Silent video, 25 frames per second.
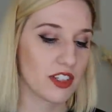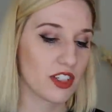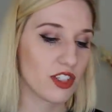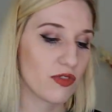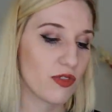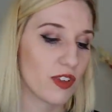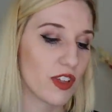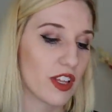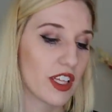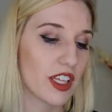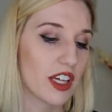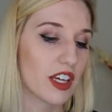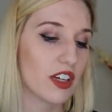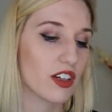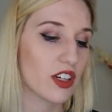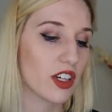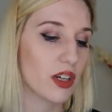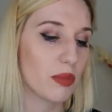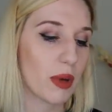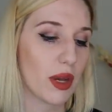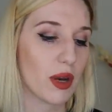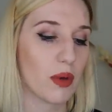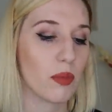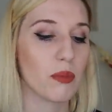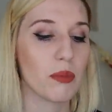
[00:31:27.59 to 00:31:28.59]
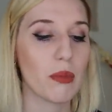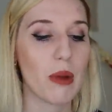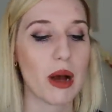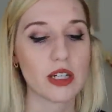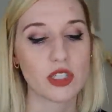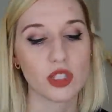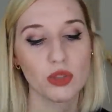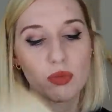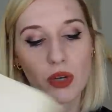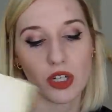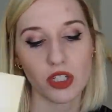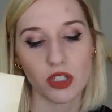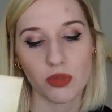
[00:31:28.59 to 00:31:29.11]
just feel like it could have been a
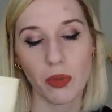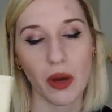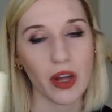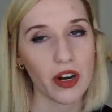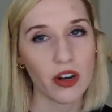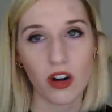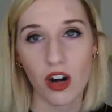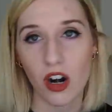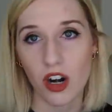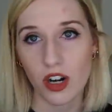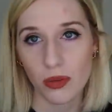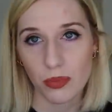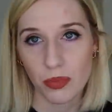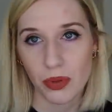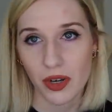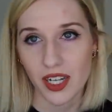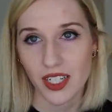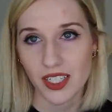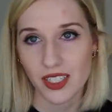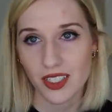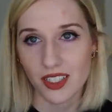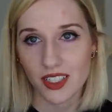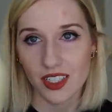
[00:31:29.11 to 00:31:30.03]
much, much better art print.